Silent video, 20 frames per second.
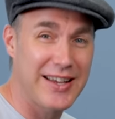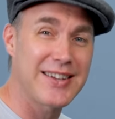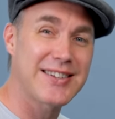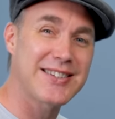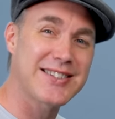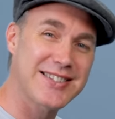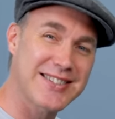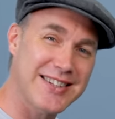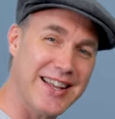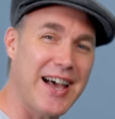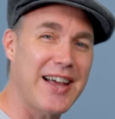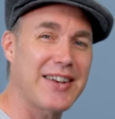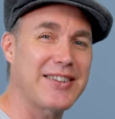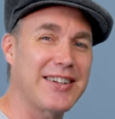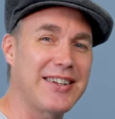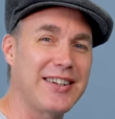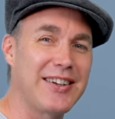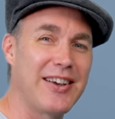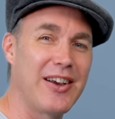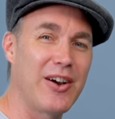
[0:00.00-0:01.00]

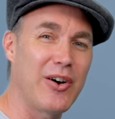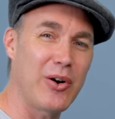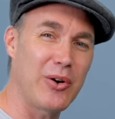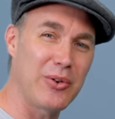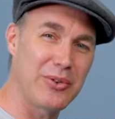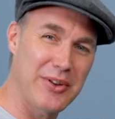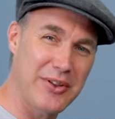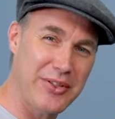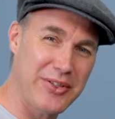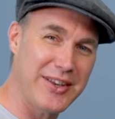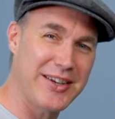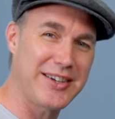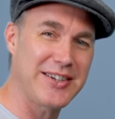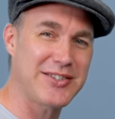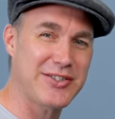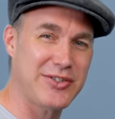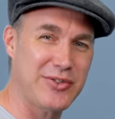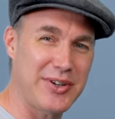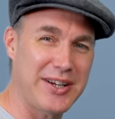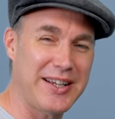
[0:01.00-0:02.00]
starting on the thinner
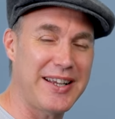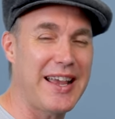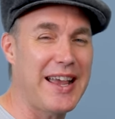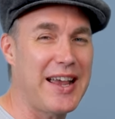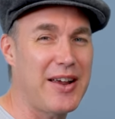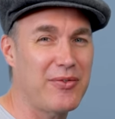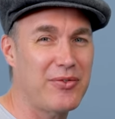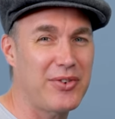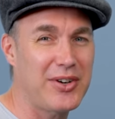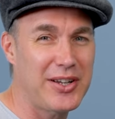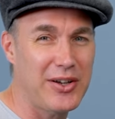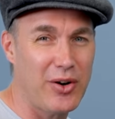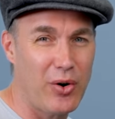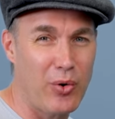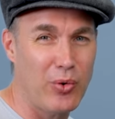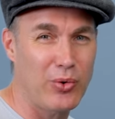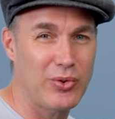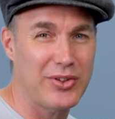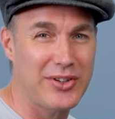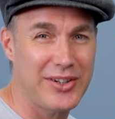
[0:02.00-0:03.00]
string every
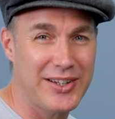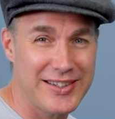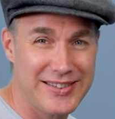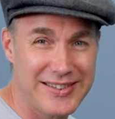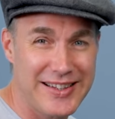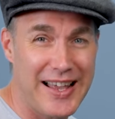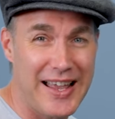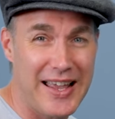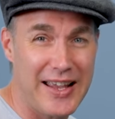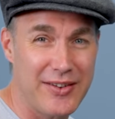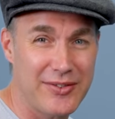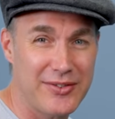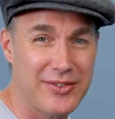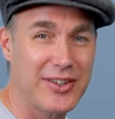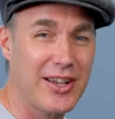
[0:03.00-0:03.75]
alternate day.